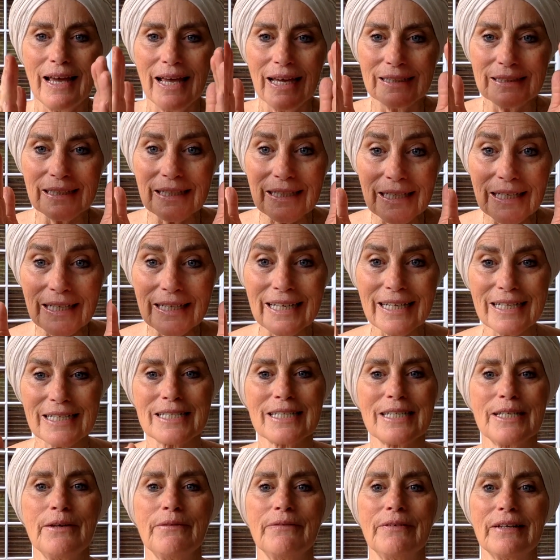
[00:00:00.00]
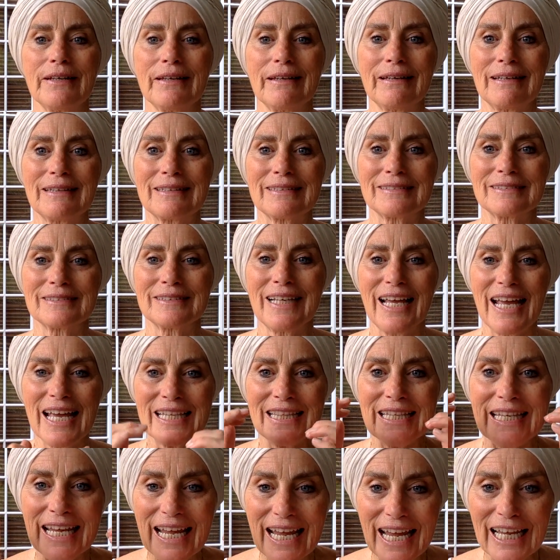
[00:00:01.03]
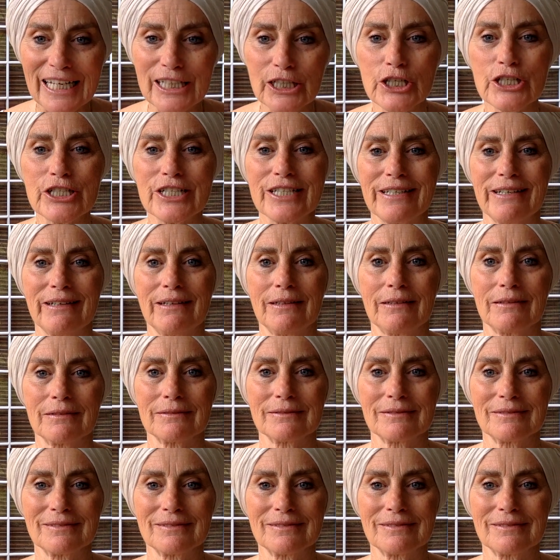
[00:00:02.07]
and the connectivity and the energy